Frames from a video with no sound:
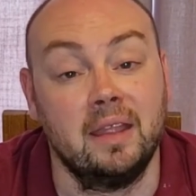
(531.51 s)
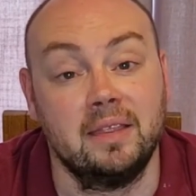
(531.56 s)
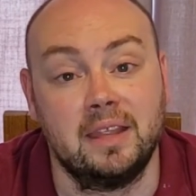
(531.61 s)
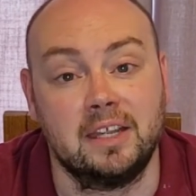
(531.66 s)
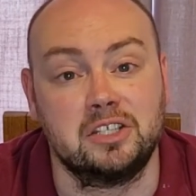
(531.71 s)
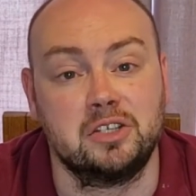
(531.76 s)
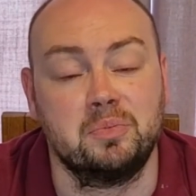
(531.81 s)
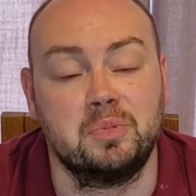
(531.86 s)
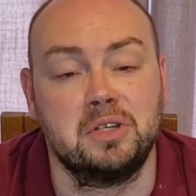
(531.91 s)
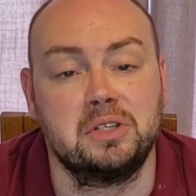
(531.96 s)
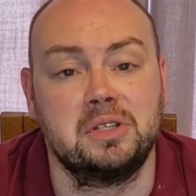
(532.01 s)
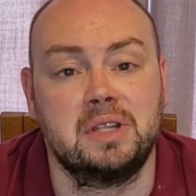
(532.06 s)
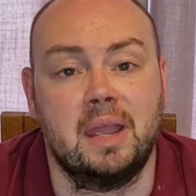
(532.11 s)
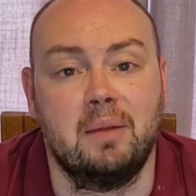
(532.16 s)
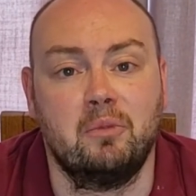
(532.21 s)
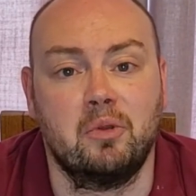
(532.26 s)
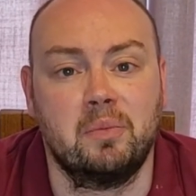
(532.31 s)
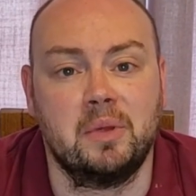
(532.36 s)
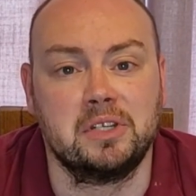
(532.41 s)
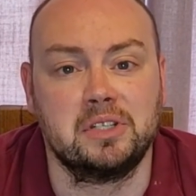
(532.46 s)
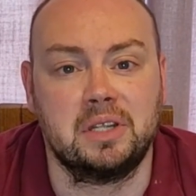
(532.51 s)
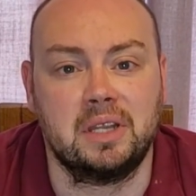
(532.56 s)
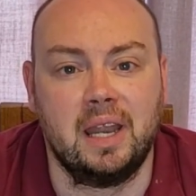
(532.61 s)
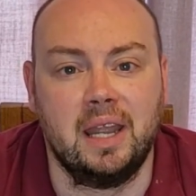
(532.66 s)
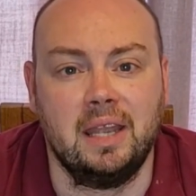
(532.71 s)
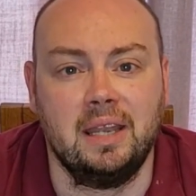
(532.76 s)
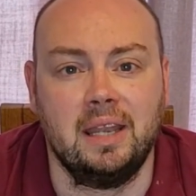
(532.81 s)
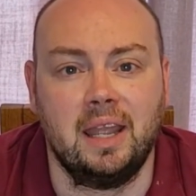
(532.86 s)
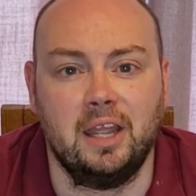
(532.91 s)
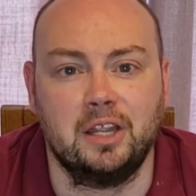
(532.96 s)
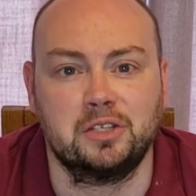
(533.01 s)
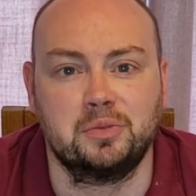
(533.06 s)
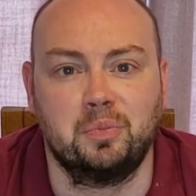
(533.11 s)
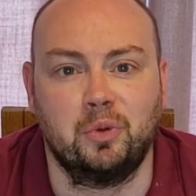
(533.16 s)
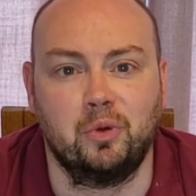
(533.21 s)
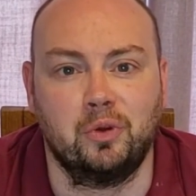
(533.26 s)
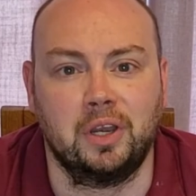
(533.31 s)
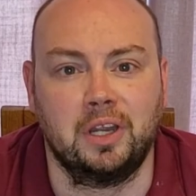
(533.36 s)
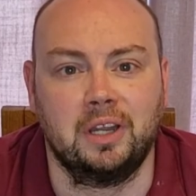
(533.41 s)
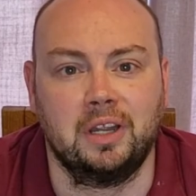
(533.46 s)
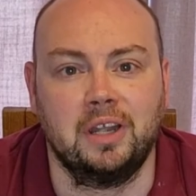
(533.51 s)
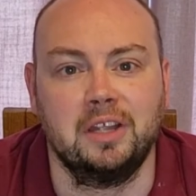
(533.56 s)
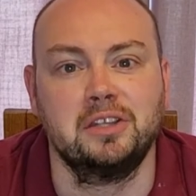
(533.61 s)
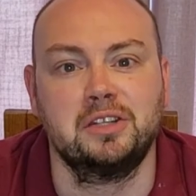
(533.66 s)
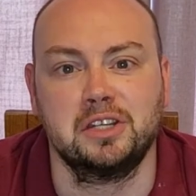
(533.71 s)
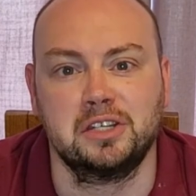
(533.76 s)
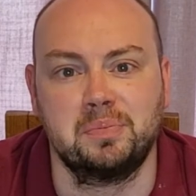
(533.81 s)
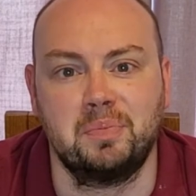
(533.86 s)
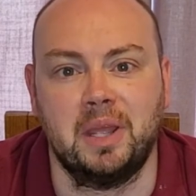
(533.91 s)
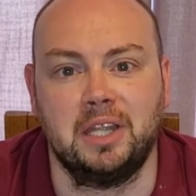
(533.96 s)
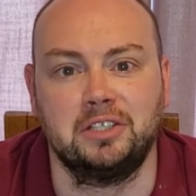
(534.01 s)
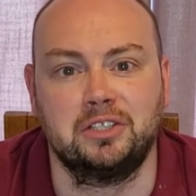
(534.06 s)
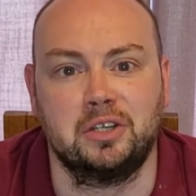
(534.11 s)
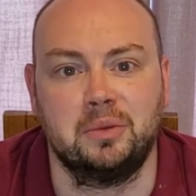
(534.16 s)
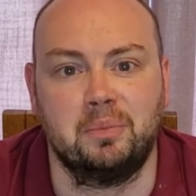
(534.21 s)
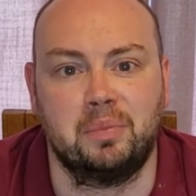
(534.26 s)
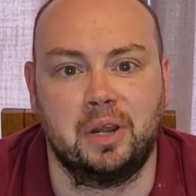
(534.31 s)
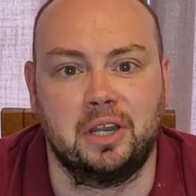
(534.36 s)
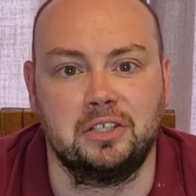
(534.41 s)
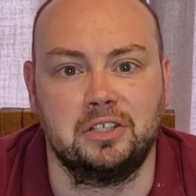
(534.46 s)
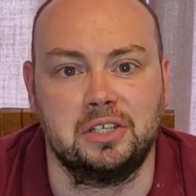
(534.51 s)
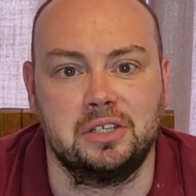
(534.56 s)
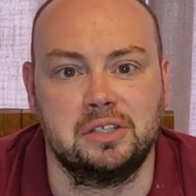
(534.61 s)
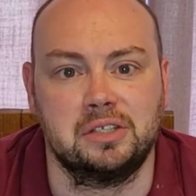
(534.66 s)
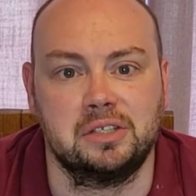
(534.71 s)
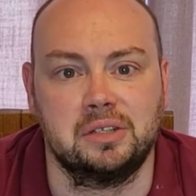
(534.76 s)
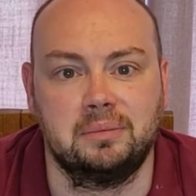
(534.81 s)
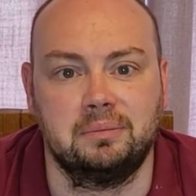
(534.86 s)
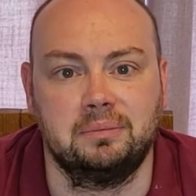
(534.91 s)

This has been STEM with Mr N, exploring suspension bridges.